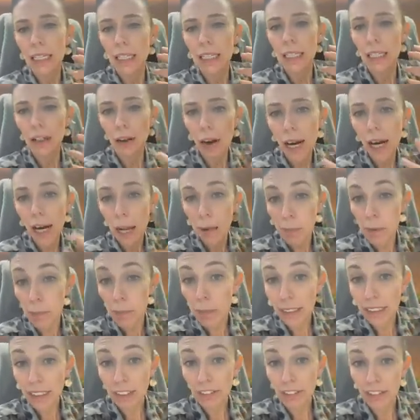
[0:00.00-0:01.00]
There are a couple of
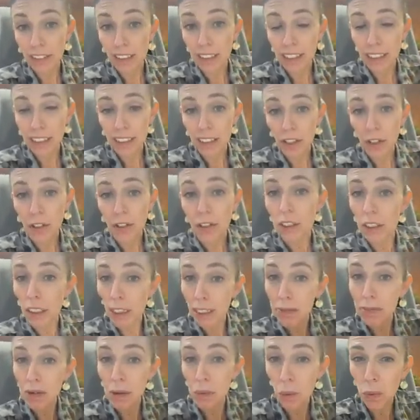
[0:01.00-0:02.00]
big differences though, so
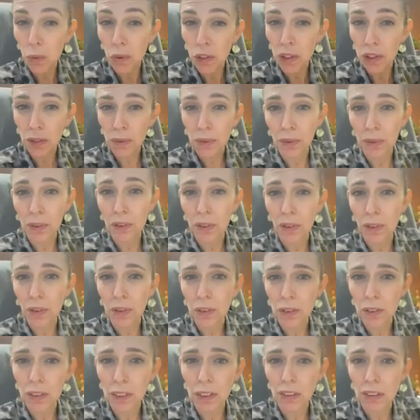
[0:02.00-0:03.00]
let me walk you through
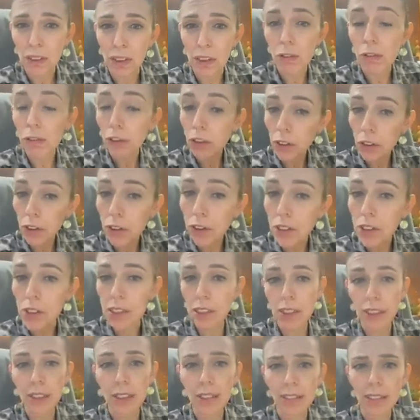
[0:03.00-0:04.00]
those. The
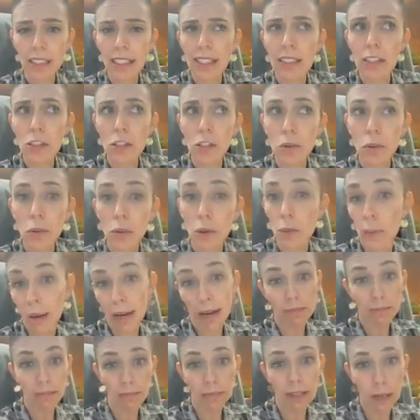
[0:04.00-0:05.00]
first, let's talk
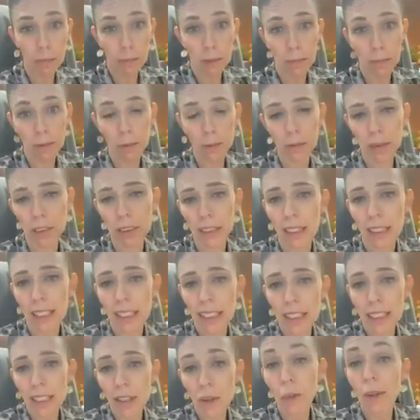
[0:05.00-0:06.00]
about our bubbles.
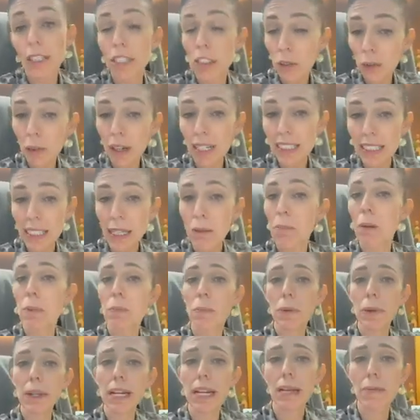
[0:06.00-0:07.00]
We're still asking
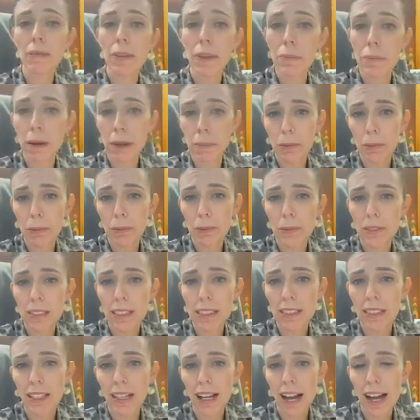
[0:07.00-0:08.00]
people to keep their
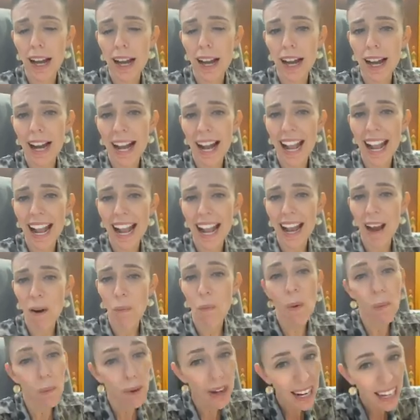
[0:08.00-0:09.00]
bubbles. And
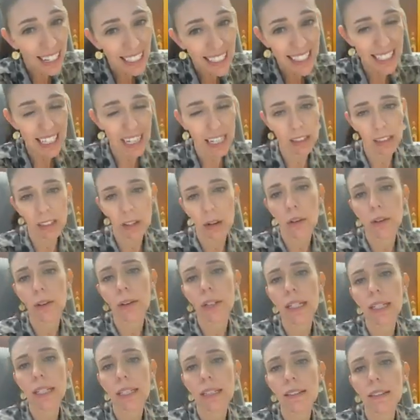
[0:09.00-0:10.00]
what we are saying though
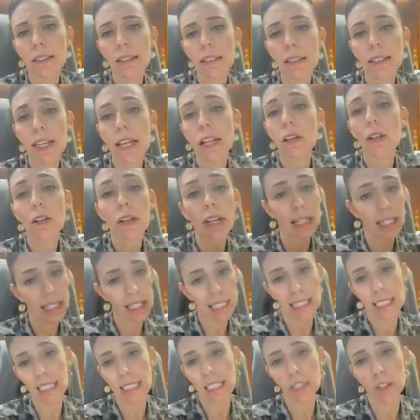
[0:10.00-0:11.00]
is that you can
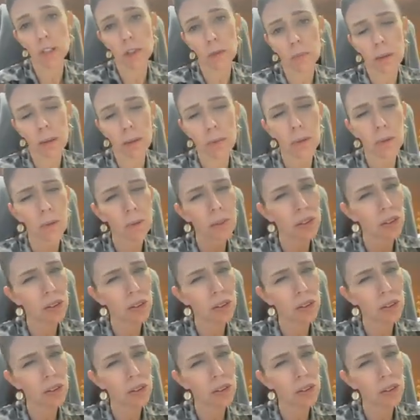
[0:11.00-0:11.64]
extend your bubble.